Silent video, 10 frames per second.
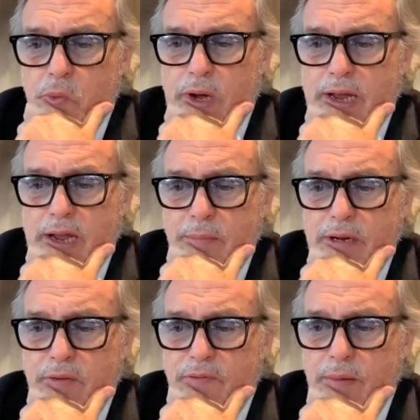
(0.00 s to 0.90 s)
why I
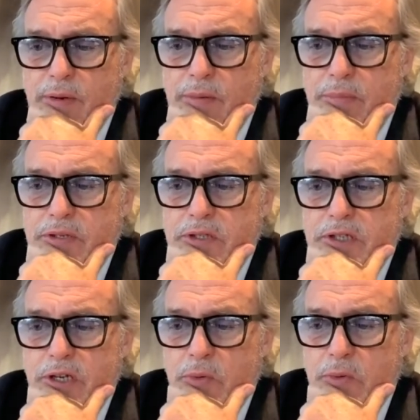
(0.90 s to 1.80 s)
believe family businesses
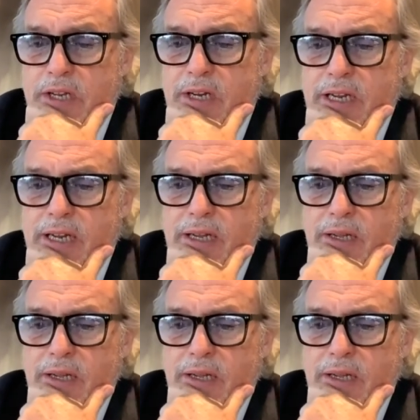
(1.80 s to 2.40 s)
are uniquely